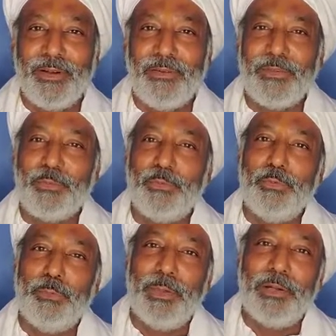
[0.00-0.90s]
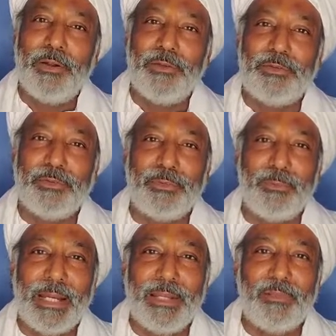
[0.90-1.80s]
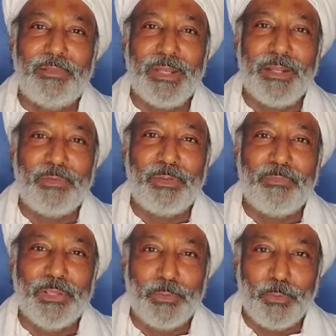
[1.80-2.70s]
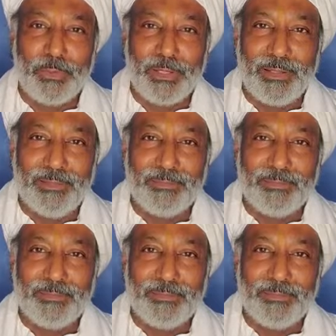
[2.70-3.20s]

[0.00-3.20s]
of the superconscious mind states of the yogi,